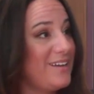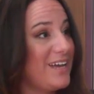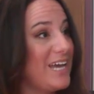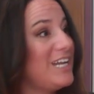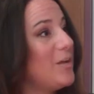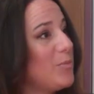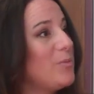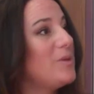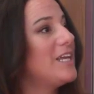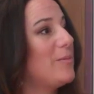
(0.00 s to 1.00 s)
and
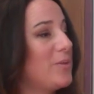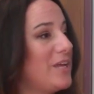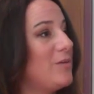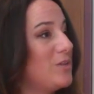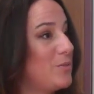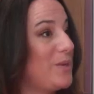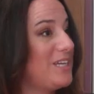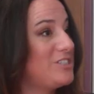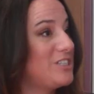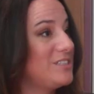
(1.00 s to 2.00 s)
implement that plan with the
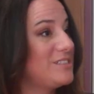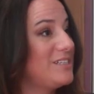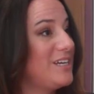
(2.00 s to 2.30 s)
patient.